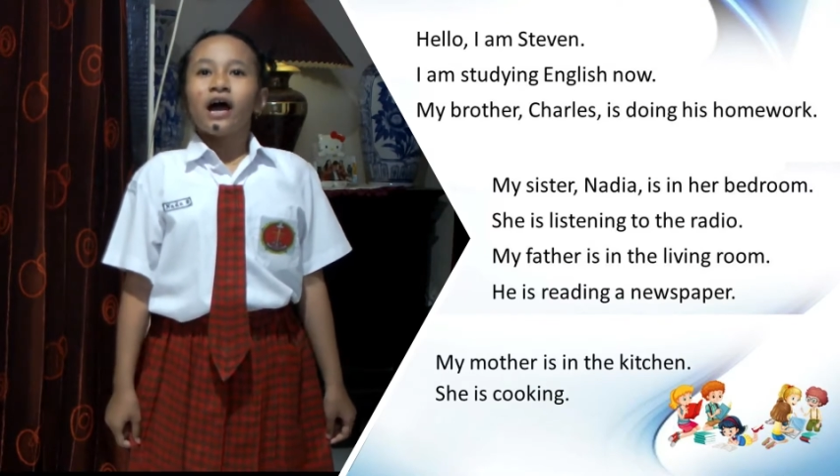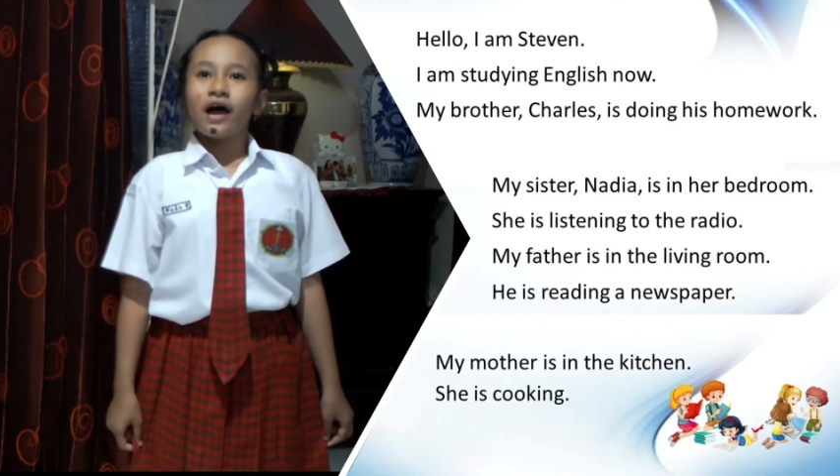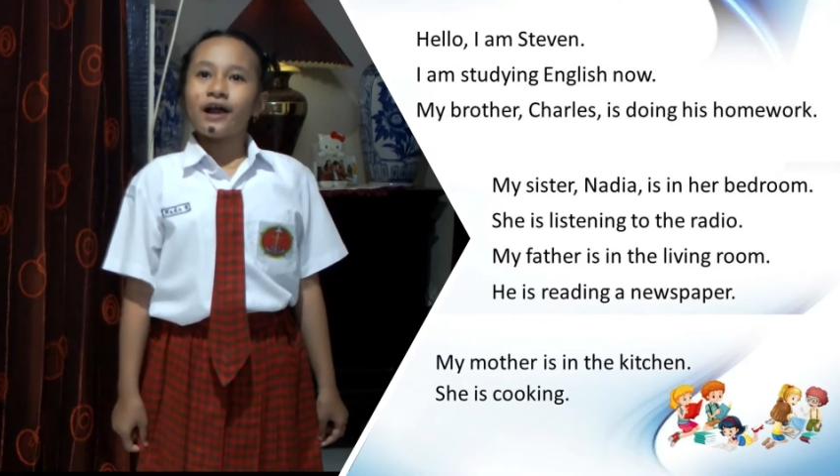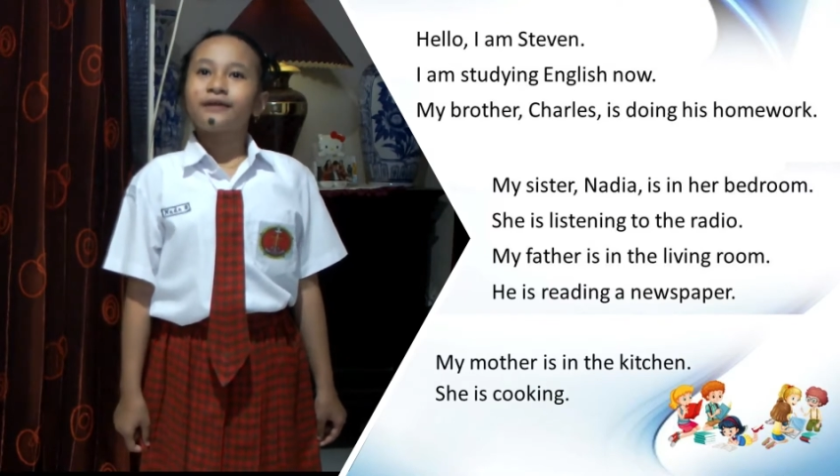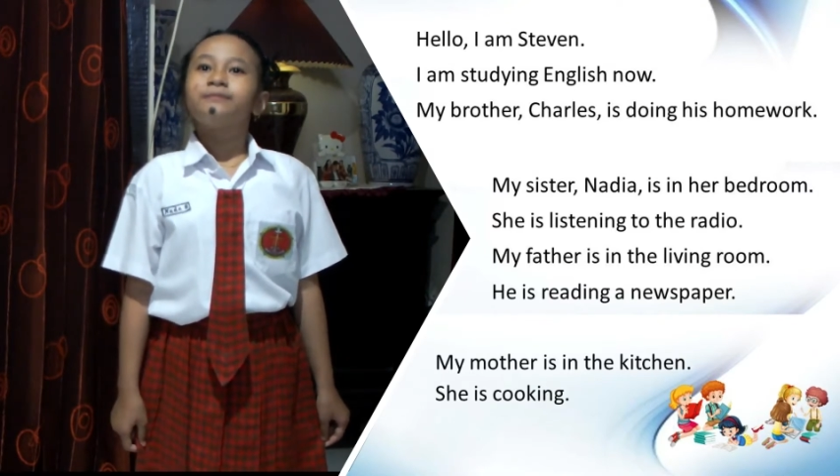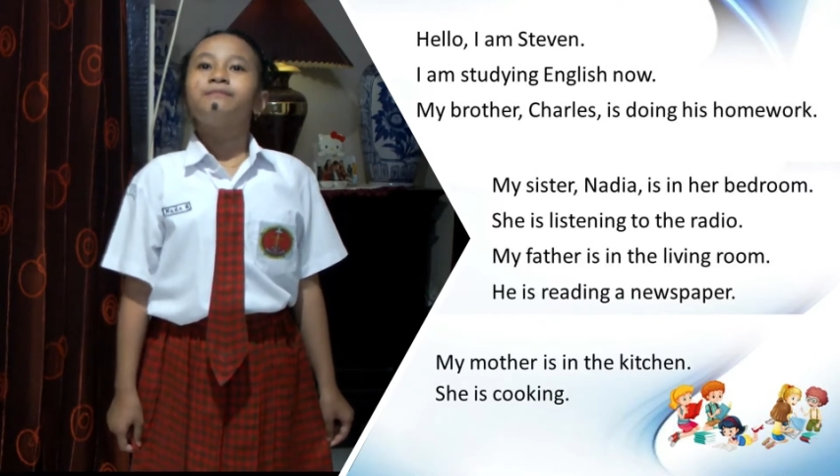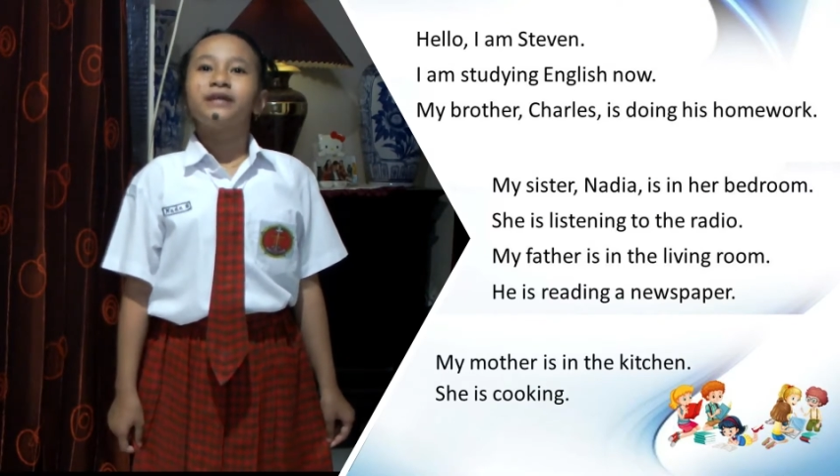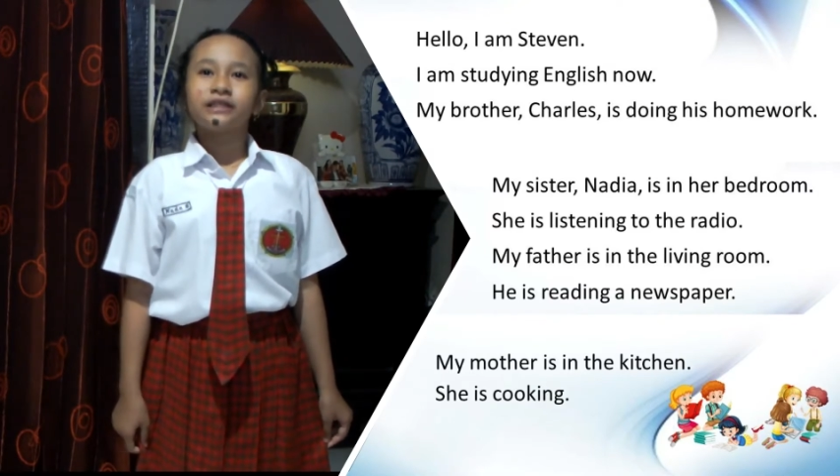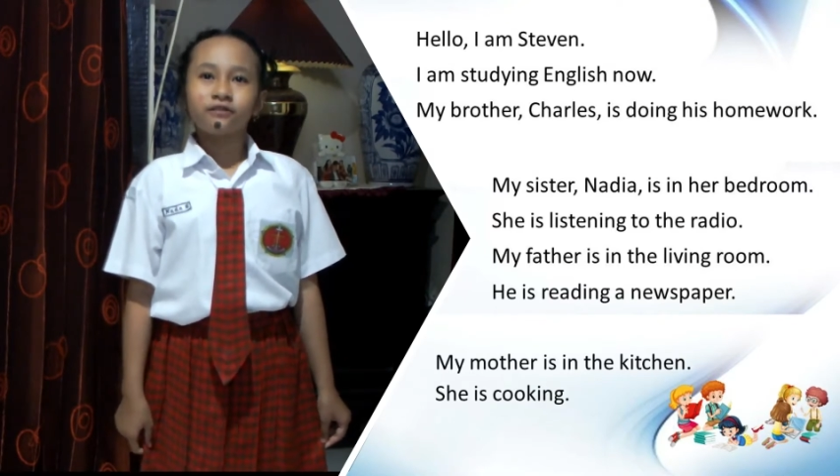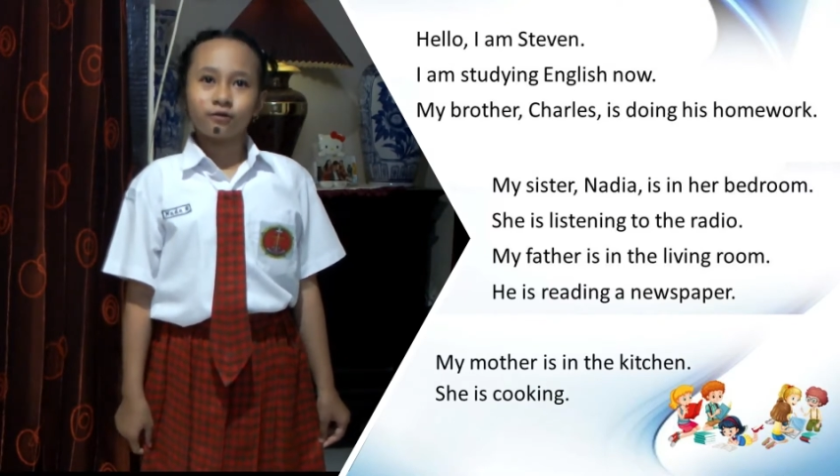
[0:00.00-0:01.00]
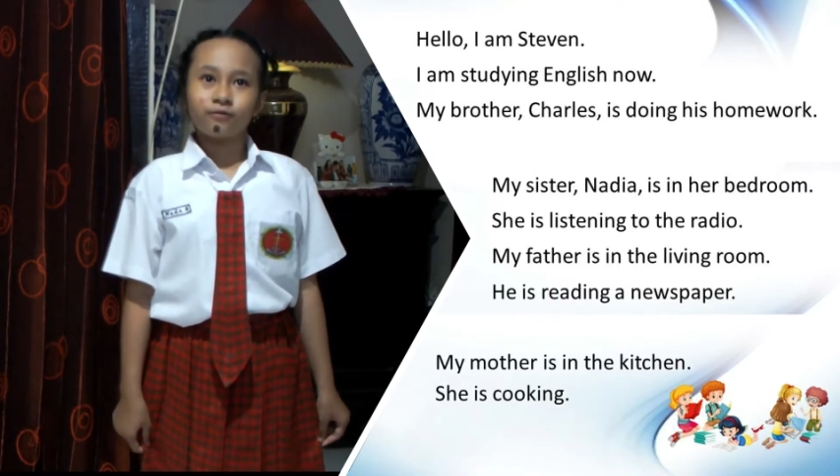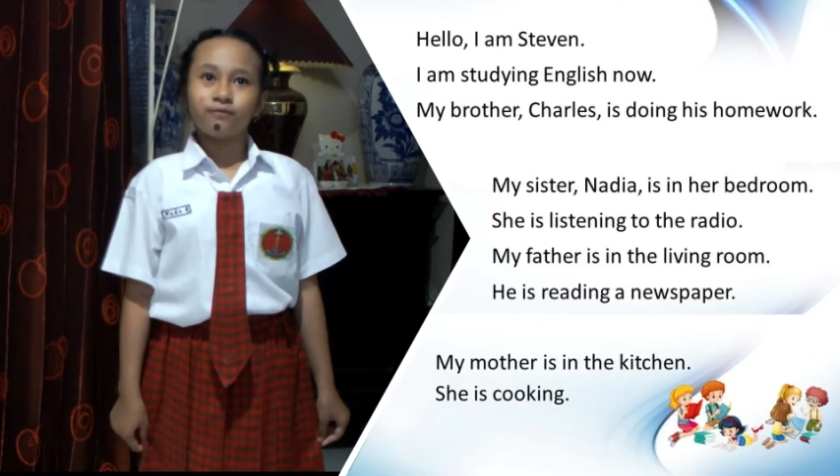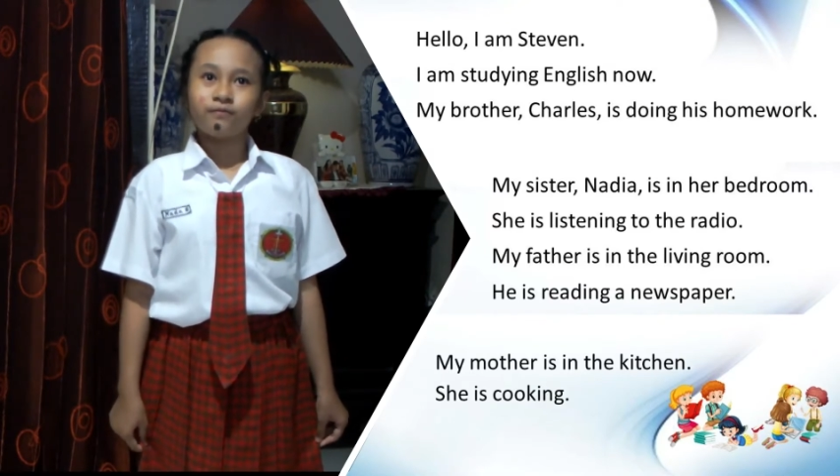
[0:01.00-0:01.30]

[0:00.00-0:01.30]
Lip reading: her bedroom.